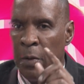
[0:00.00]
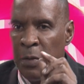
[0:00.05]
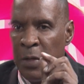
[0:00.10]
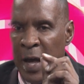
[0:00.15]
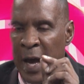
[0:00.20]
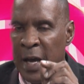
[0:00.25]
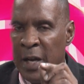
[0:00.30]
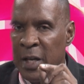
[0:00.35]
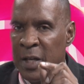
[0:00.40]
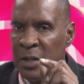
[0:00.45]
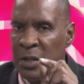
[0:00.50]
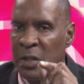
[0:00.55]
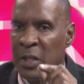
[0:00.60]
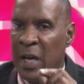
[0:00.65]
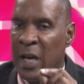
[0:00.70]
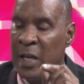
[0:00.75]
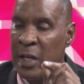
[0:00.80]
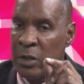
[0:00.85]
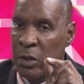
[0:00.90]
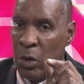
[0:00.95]
That is
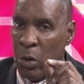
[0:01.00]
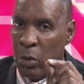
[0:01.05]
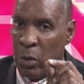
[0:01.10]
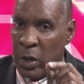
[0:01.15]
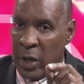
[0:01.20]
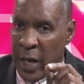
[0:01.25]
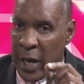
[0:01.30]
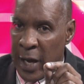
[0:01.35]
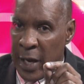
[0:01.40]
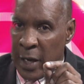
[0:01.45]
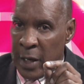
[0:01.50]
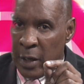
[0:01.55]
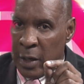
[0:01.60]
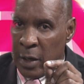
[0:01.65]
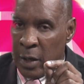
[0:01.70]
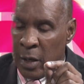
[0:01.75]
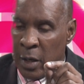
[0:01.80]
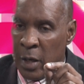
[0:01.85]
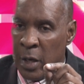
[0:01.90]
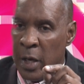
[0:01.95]
saying it's okay,
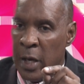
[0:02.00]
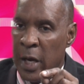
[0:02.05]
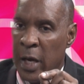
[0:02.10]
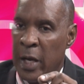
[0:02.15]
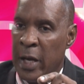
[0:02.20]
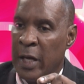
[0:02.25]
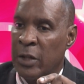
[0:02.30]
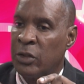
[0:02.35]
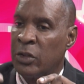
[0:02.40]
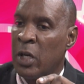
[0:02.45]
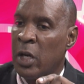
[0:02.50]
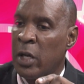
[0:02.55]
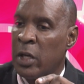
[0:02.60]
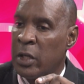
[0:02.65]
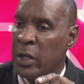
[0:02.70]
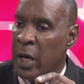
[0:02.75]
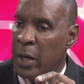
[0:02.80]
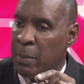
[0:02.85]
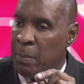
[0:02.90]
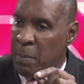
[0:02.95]
and that's
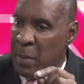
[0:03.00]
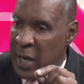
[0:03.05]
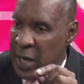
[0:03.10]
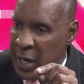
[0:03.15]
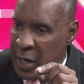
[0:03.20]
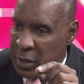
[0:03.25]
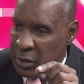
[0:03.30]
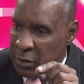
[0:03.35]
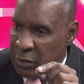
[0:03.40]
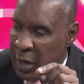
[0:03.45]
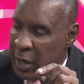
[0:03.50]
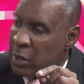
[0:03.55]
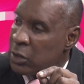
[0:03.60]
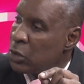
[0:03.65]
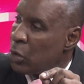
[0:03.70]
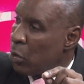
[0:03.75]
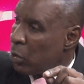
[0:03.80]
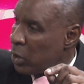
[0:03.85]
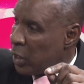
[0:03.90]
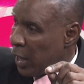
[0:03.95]
telling young men that
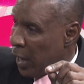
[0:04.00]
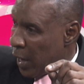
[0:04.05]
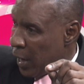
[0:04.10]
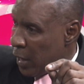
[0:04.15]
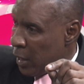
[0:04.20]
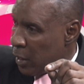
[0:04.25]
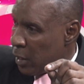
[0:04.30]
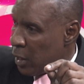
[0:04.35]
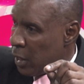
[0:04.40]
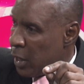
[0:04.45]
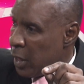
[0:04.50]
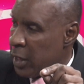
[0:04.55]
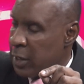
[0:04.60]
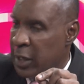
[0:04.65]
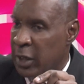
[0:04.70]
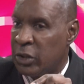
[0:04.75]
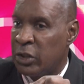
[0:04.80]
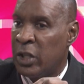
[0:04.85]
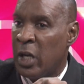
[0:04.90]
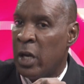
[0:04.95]
it's okay.
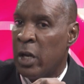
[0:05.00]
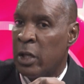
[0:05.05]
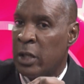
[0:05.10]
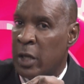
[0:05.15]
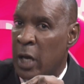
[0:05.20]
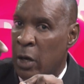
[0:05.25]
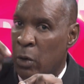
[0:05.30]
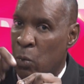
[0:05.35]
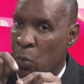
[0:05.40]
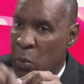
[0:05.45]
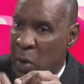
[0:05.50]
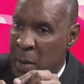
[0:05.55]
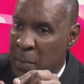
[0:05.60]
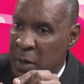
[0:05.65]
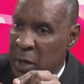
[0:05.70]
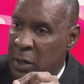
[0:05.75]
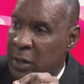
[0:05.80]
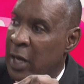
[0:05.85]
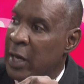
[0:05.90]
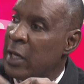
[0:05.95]
That's telling young
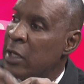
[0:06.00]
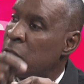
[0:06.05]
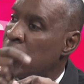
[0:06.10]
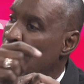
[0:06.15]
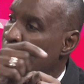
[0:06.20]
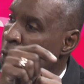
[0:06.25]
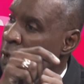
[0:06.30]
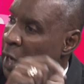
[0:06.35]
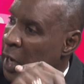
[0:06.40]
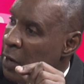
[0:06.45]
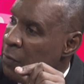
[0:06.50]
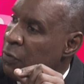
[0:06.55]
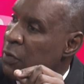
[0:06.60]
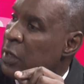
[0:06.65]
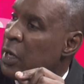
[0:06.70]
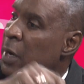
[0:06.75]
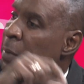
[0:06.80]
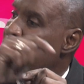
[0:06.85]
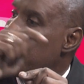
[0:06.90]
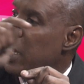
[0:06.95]
women that it's okay for
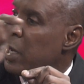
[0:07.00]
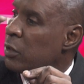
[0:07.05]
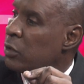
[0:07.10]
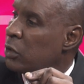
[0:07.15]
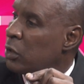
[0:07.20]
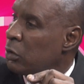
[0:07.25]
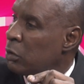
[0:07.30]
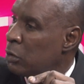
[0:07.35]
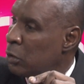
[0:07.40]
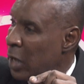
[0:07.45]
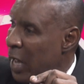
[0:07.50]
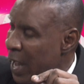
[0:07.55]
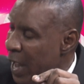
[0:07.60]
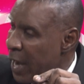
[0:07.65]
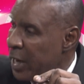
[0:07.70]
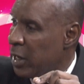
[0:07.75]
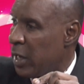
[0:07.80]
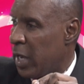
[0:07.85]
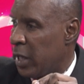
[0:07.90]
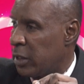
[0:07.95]
young men to
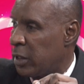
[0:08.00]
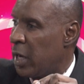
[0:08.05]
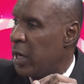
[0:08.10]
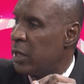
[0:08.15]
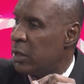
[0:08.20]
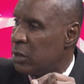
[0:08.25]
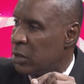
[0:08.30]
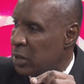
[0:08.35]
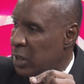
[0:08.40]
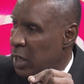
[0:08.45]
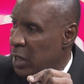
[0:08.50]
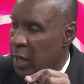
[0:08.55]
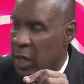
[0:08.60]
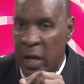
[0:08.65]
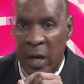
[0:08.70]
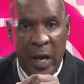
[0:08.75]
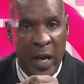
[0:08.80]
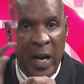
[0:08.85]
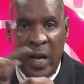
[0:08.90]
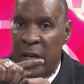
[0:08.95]
act like that and say that,
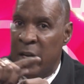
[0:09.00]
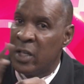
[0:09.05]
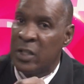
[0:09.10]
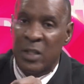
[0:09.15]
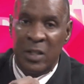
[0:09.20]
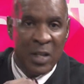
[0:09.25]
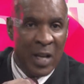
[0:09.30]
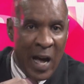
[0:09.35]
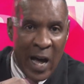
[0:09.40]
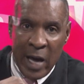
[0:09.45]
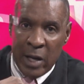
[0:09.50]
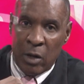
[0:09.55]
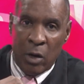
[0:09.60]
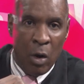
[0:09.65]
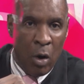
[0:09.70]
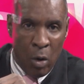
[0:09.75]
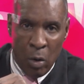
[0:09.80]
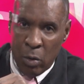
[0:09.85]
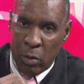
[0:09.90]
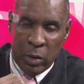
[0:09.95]
and it's not
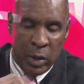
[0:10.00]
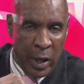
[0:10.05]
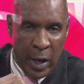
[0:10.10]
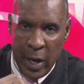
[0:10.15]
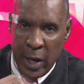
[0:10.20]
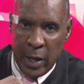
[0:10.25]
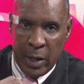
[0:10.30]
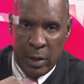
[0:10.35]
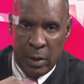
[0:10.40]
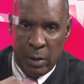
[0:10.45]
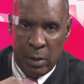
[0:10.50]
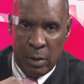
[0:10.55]
okay.